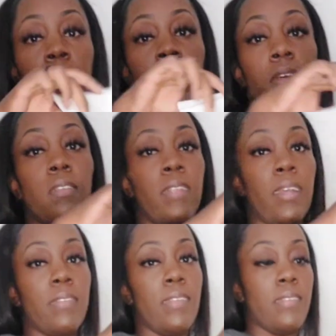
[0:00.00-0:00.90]
because
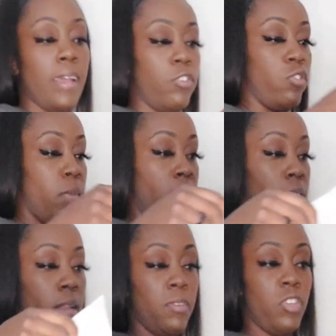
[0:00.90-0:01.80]
like I said, it's not
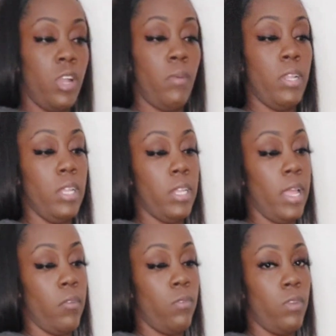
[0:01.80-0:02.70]
dramatic. Let me show y'all what it looked
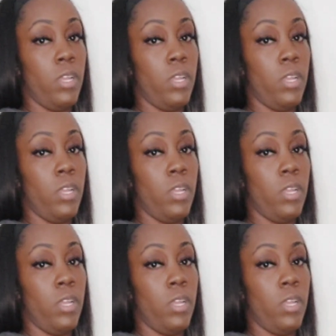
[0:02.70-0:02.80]
like.